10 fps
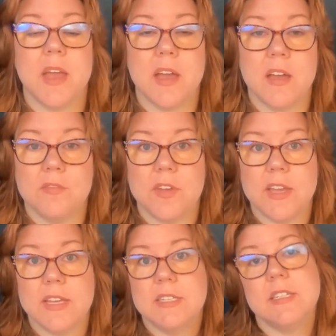have
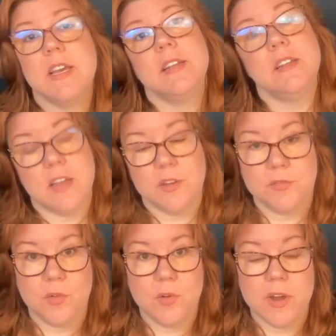a deadline
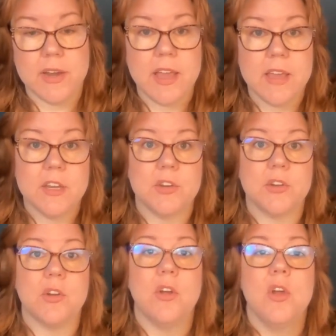for an
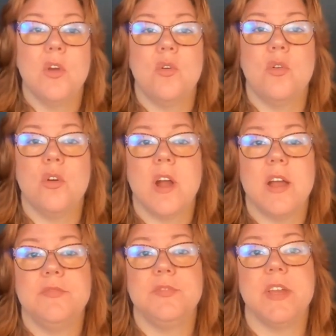editor, or
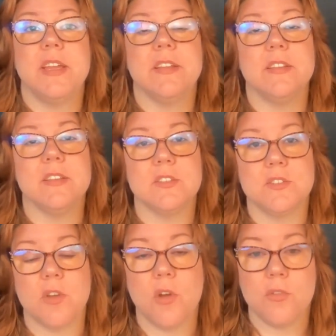I've taken this
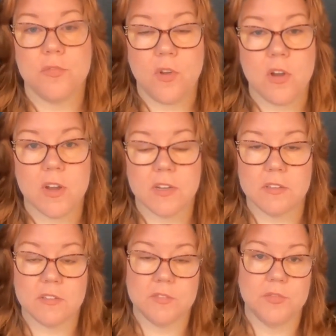so far,
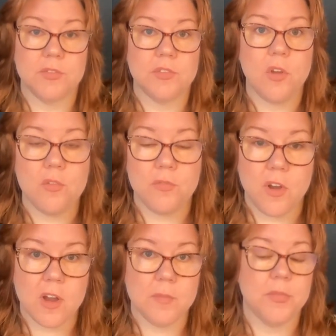
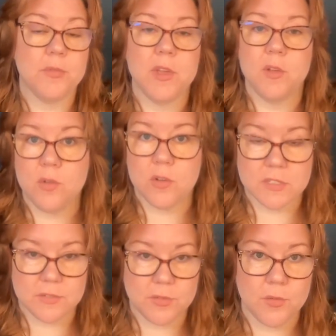I'm
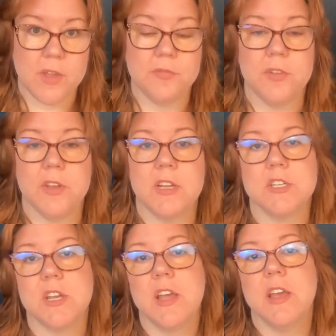3/4 of the way
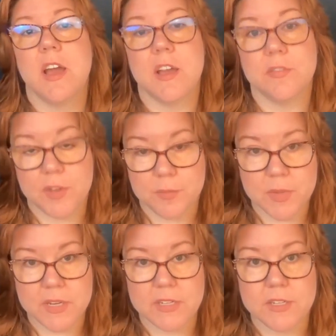finished. I've
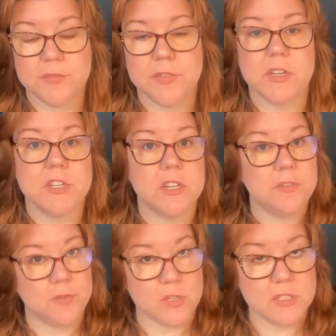committed to finishing it
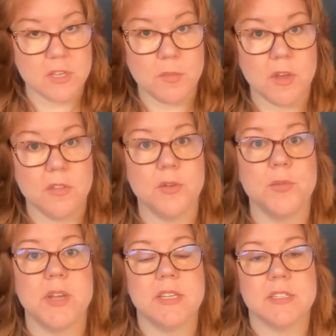for some other
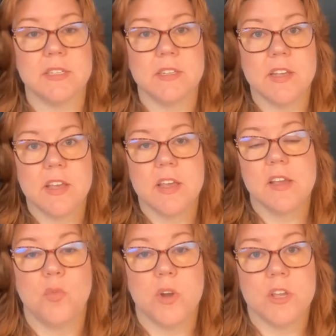reason.
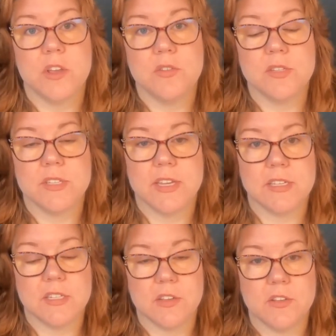What do you say
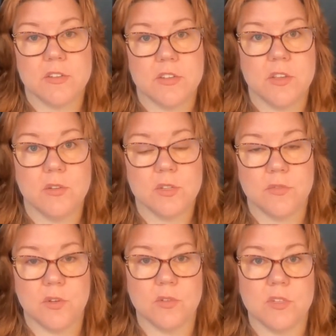to those
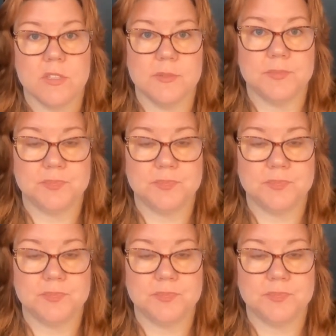folks?